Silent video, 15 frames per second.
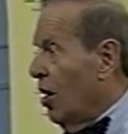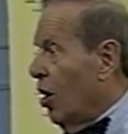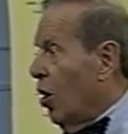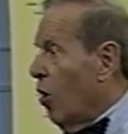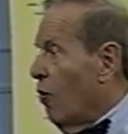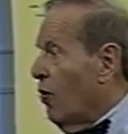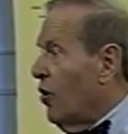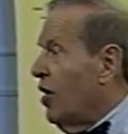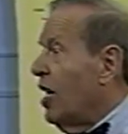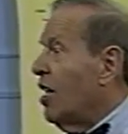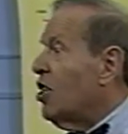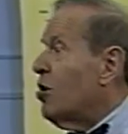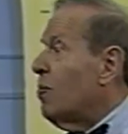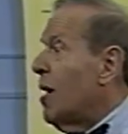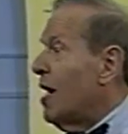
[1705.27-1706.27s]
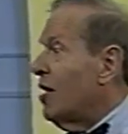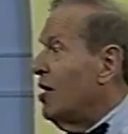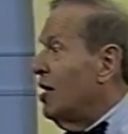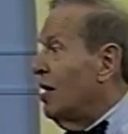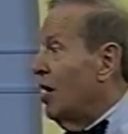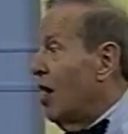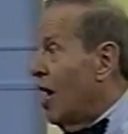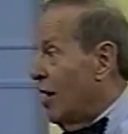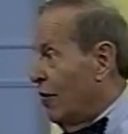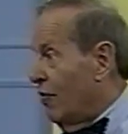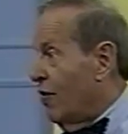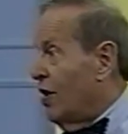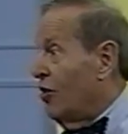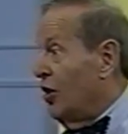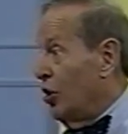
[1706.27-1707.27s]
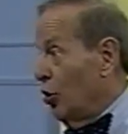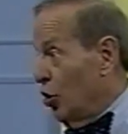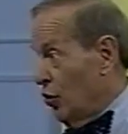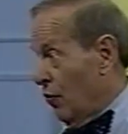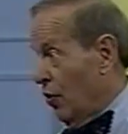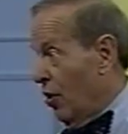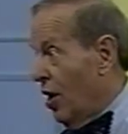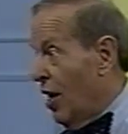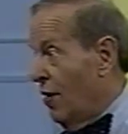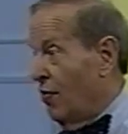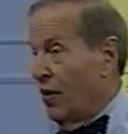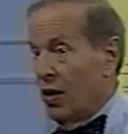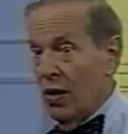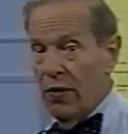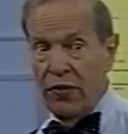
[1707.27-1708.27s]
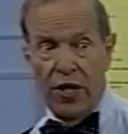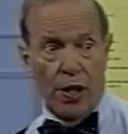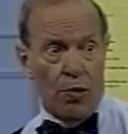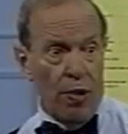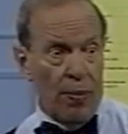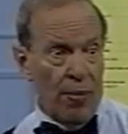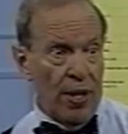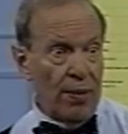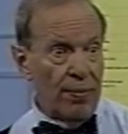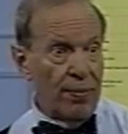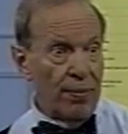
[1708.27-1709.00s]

over the expected life, the useful life of the equipment.